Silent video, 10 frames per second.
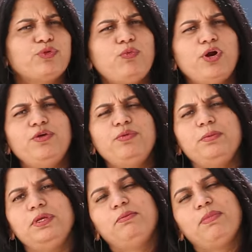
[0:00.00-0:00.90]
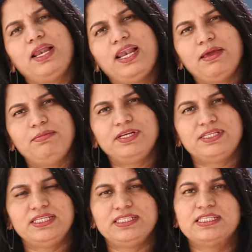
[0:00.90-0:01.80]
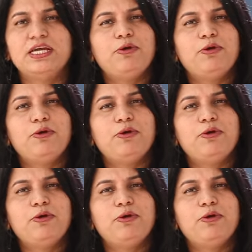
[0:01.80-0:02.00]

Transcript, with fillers: What do we mean by liabilities?